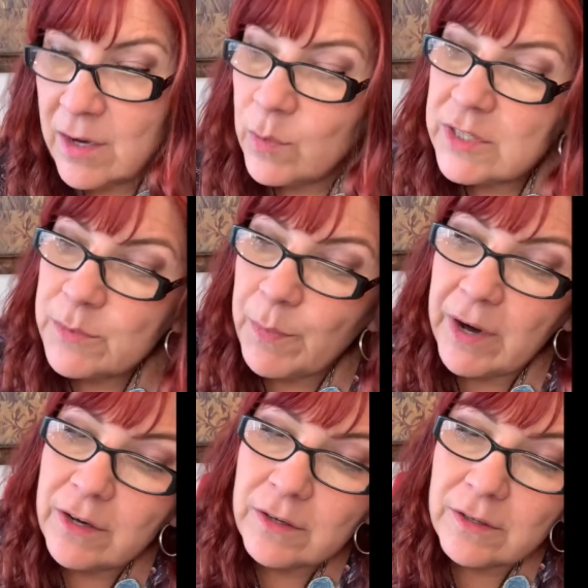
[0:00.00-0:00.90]
We
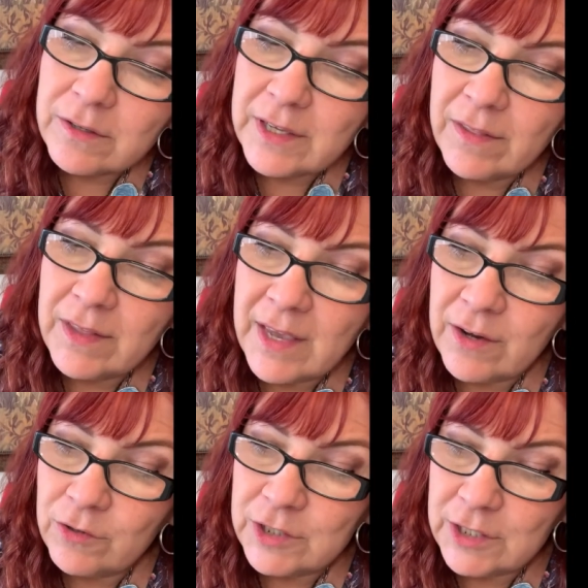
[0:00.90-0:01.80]
sparkle in the
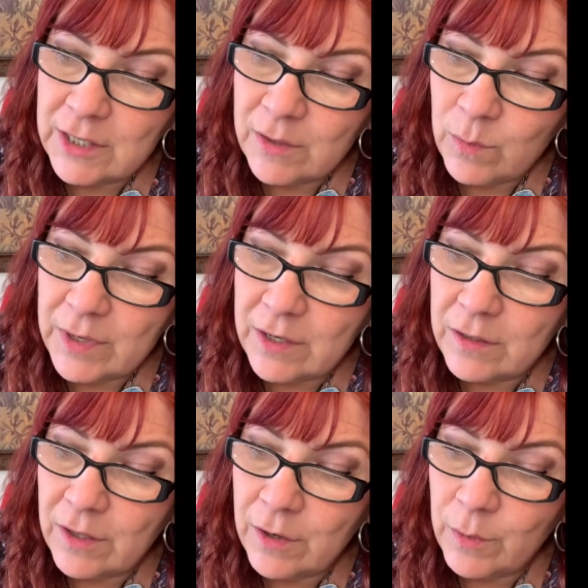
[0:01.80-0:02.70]
energy, we
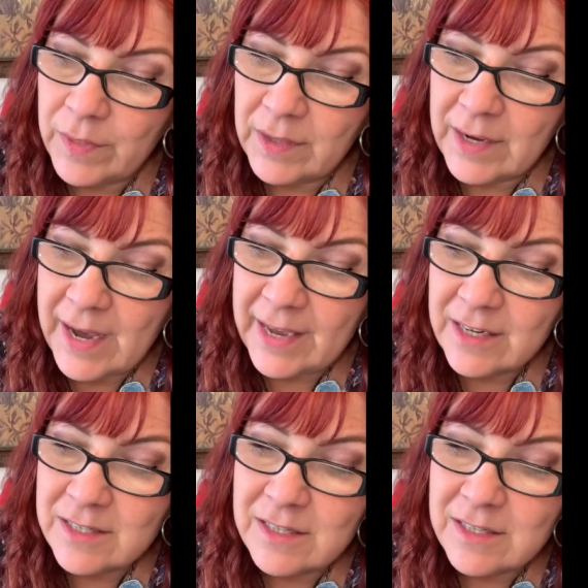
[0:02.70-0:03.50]
glow in the night,